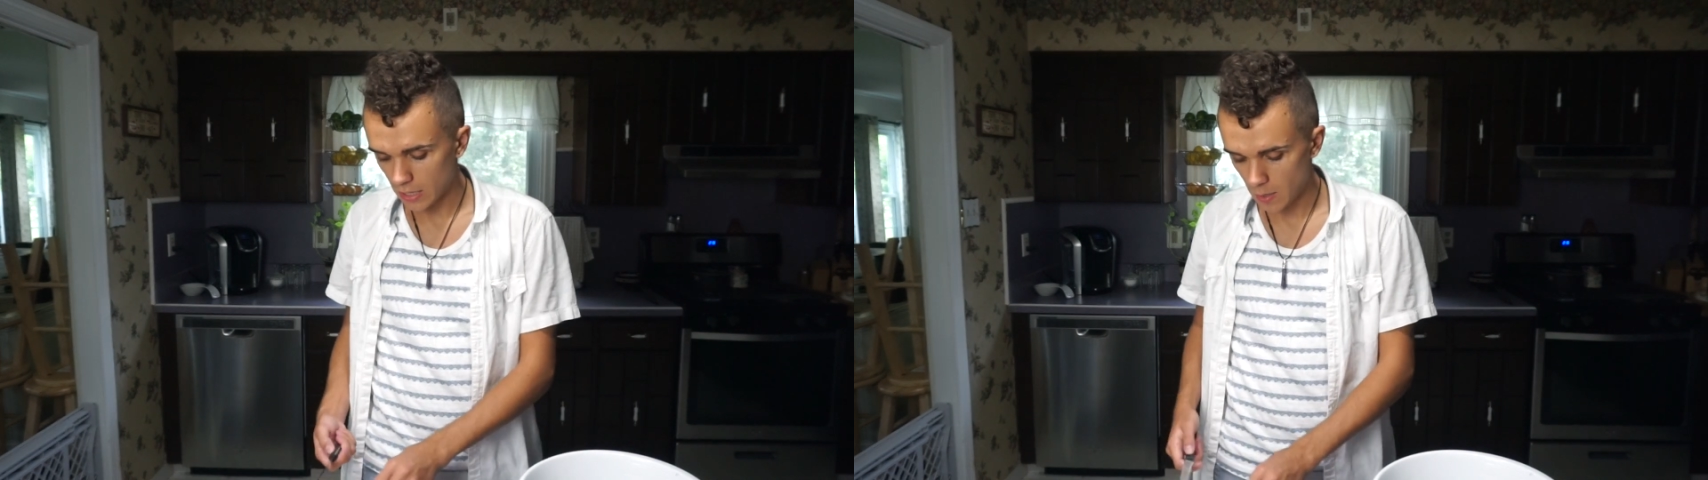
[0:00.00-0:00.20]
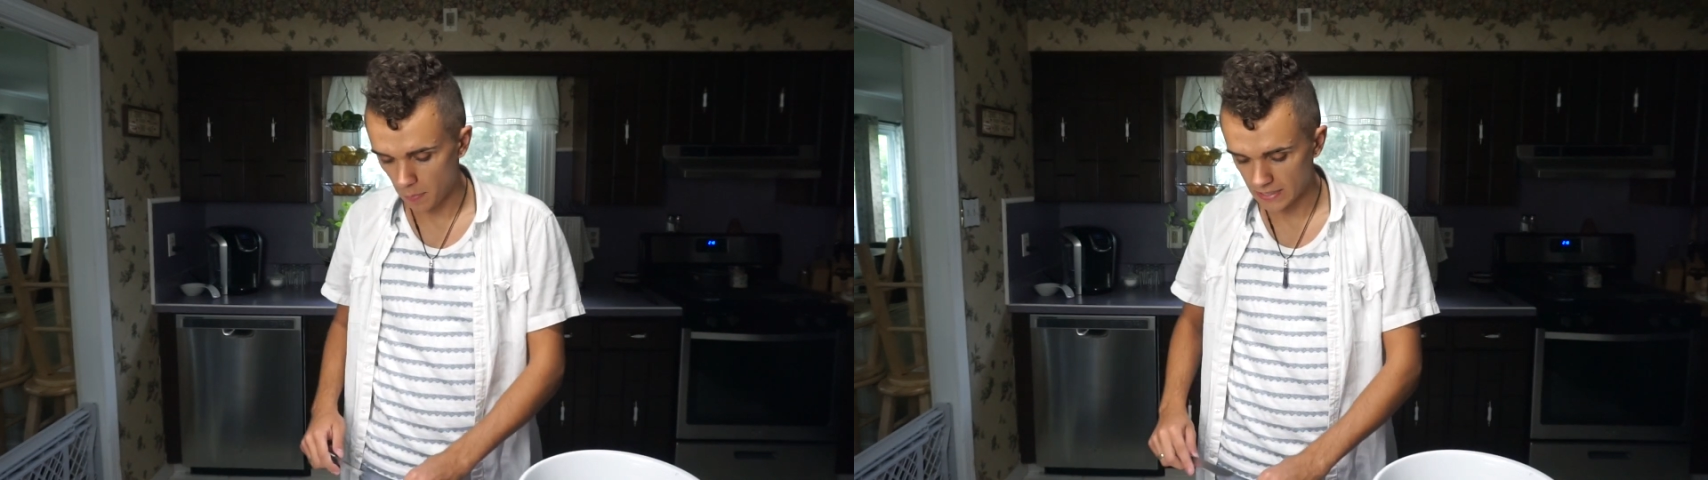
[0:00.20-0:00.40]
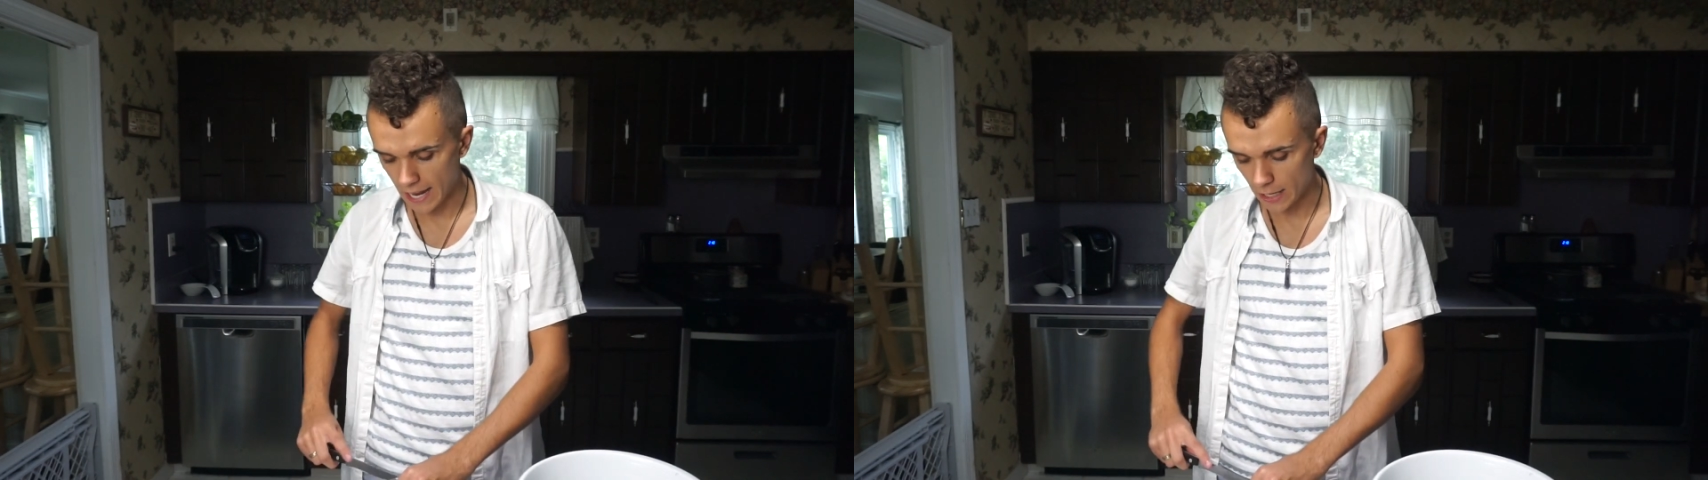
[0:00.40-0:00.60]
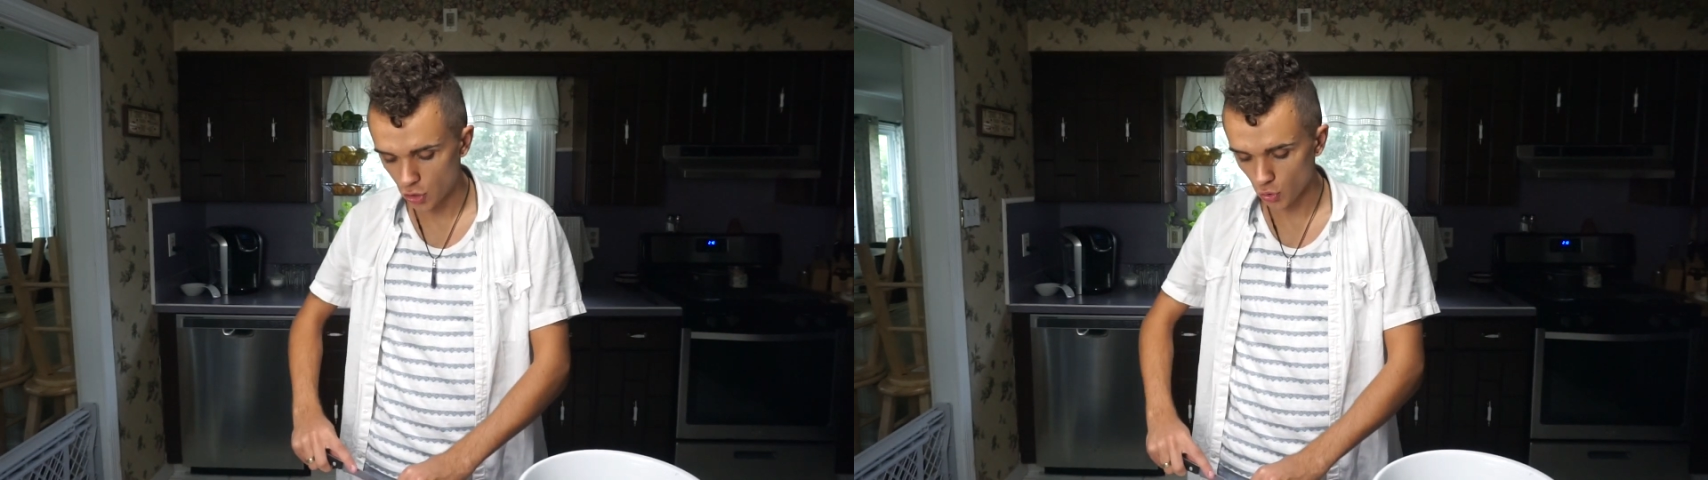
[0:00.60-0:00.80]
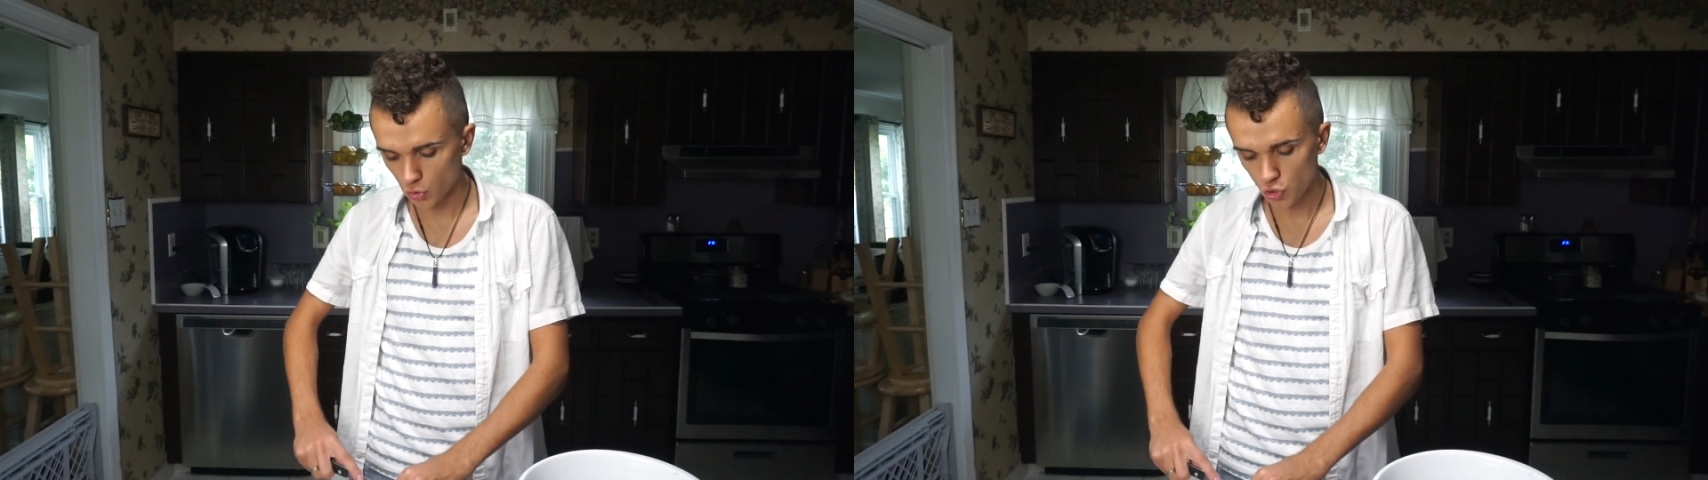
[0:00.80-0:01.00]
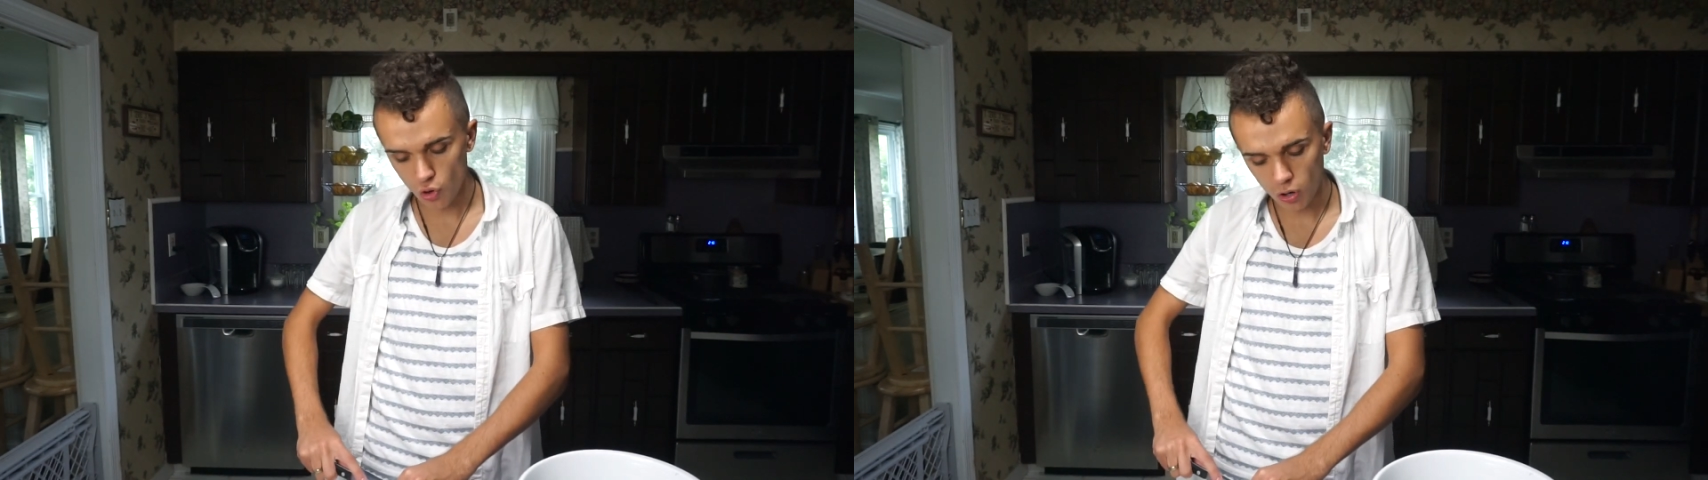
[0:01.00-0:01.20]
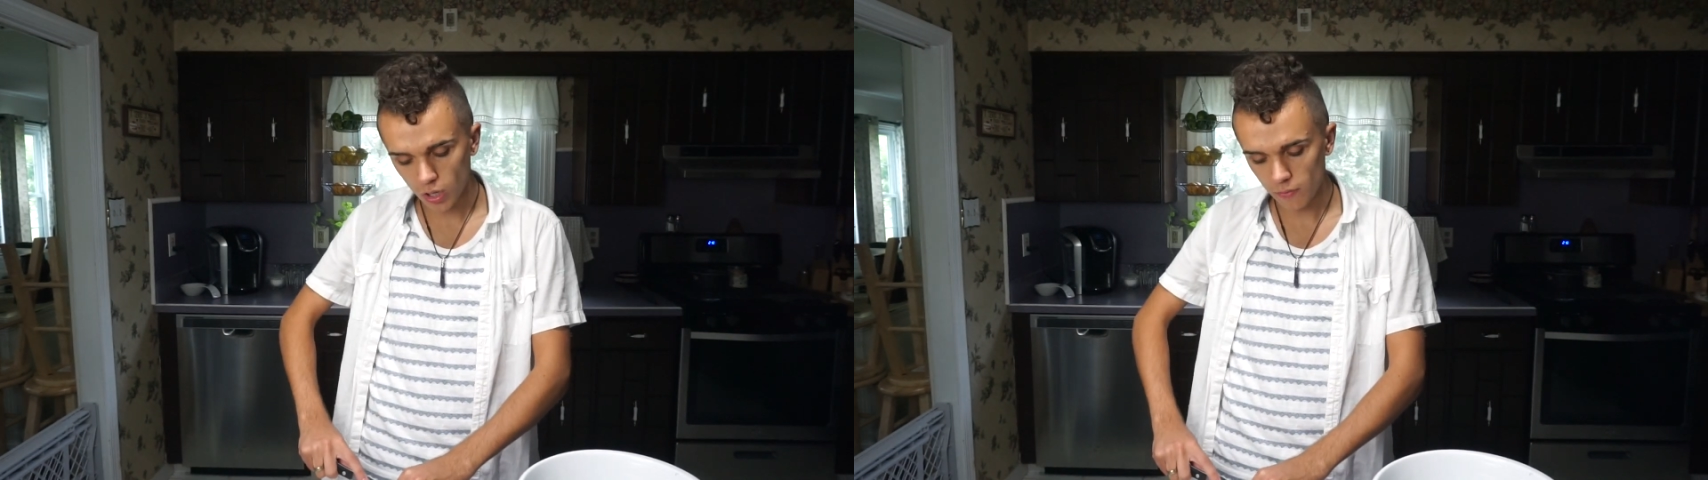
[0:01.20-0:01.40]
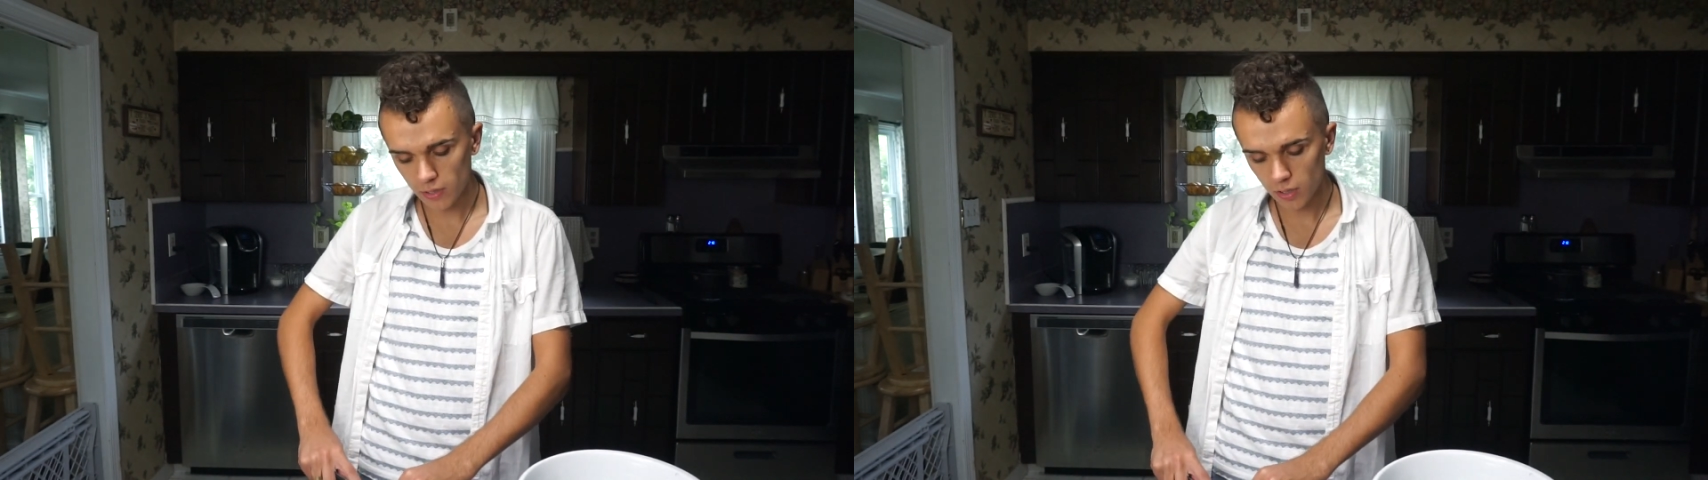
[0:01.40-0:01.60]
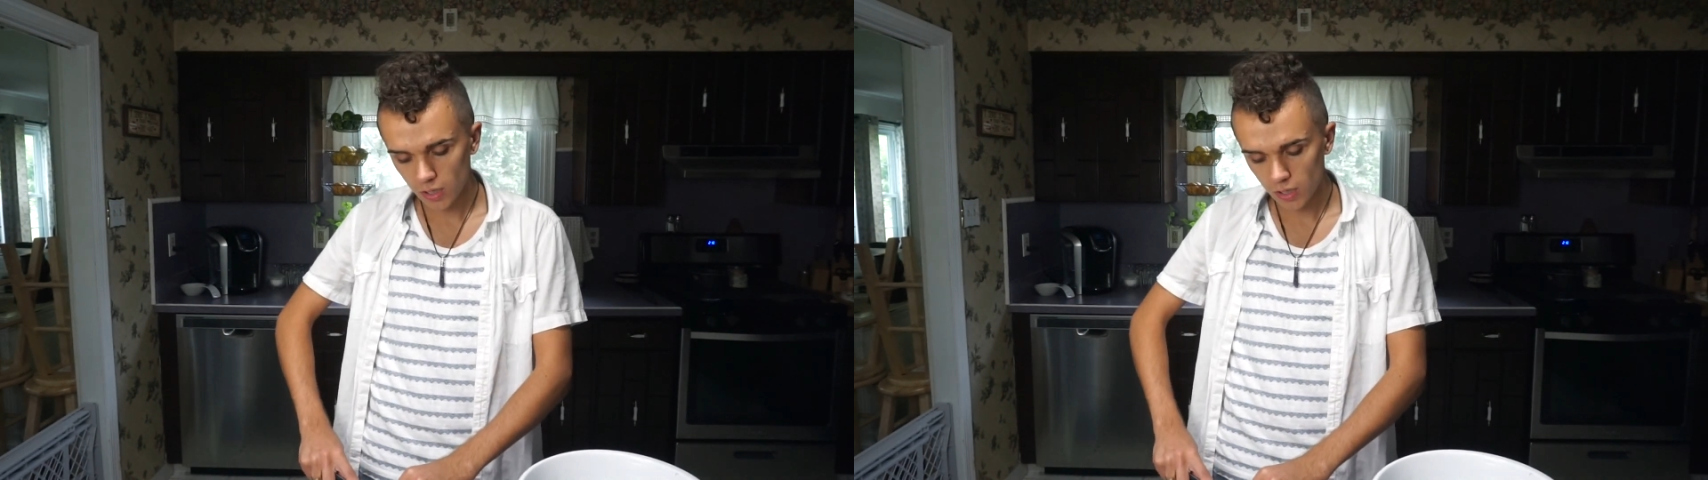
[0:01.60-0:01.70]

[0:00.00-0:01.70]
the potential struggle of it.